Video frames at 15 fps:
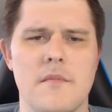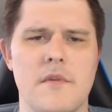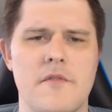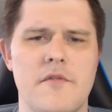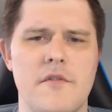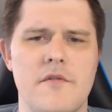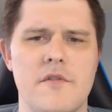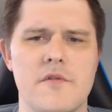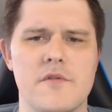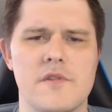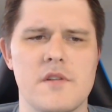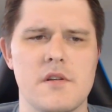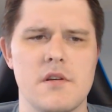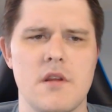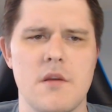If you've used
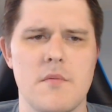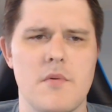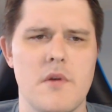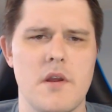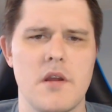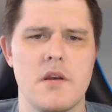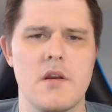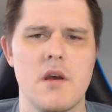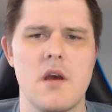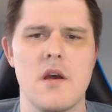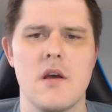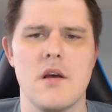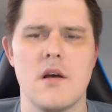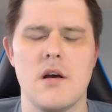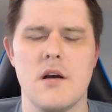the neoprene
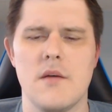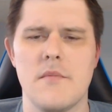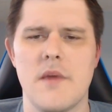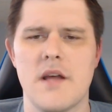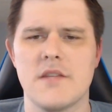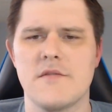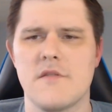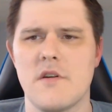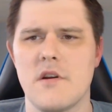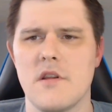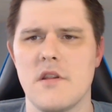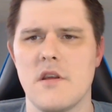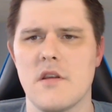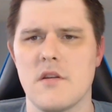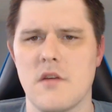mats for any of
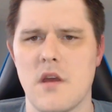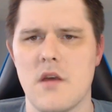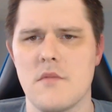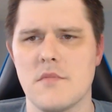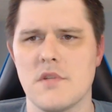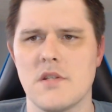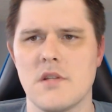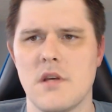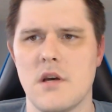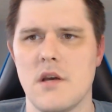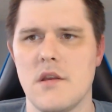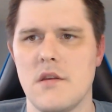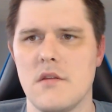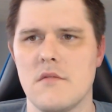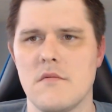the other games,
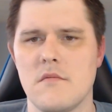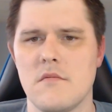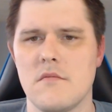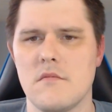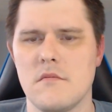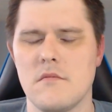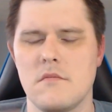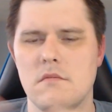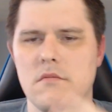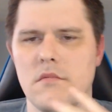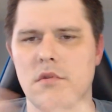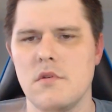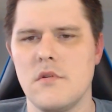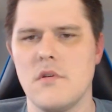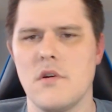
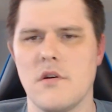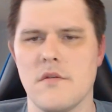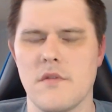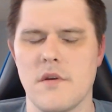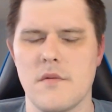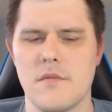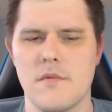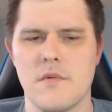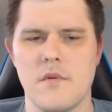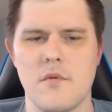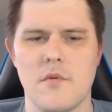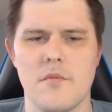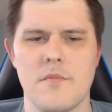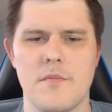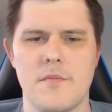you know,
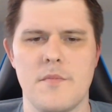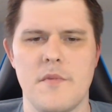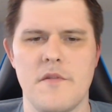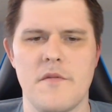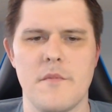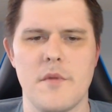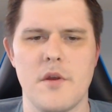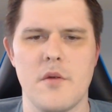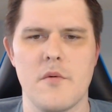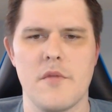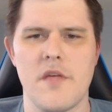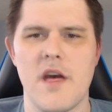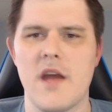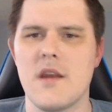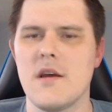you'll be familiar with
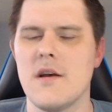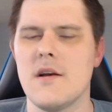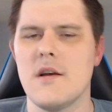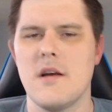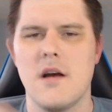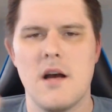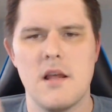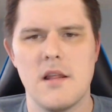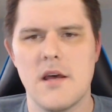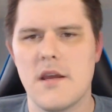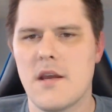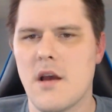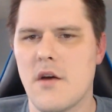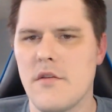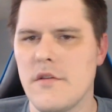that. I
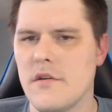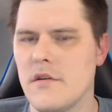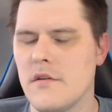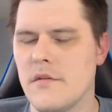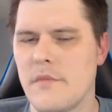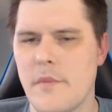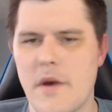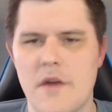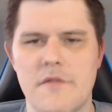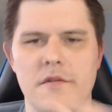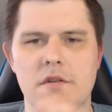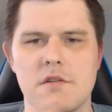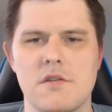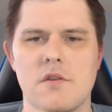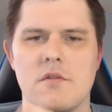like how the
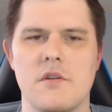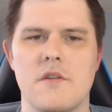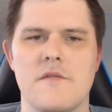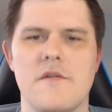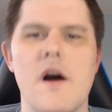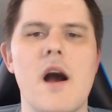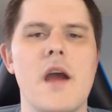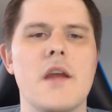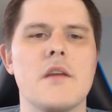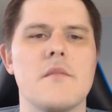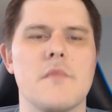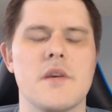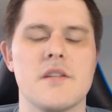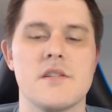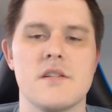battlefield's totally defined. It
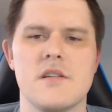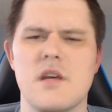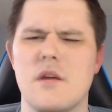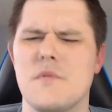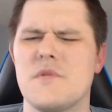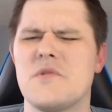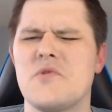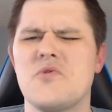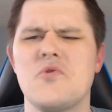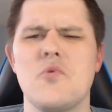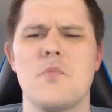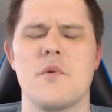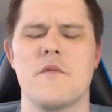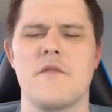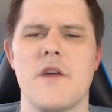makes the setup
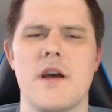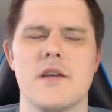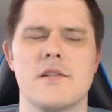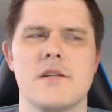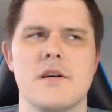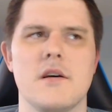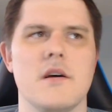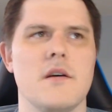super fast.